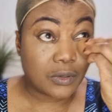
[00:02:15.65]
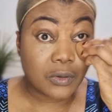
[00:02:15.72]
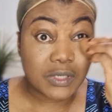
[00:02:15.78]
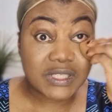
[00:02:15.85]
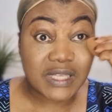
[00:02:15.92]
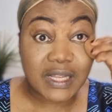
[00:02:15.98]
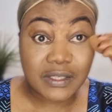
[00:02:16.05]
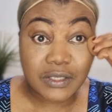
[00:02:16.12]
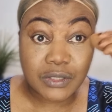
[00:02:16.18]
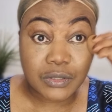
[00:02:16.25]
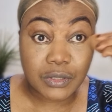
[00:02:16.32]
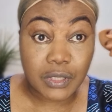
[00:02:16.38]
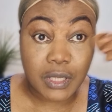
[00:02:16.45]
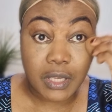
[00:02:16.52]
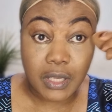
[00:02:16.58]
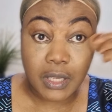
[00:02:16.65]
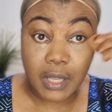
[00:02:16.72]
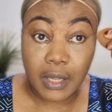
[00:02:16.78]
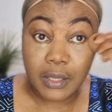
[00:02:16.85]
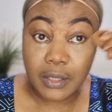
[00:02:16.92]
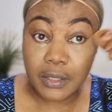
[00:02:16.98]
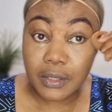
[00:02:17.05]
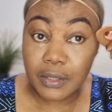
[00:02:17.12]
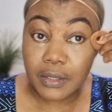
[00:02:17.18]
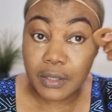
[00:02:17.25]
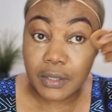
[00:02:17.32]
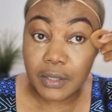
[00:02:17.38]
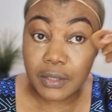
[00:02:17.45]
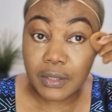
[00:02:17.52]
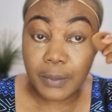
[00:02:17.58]
or sent it to
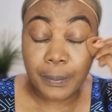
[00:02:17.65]
the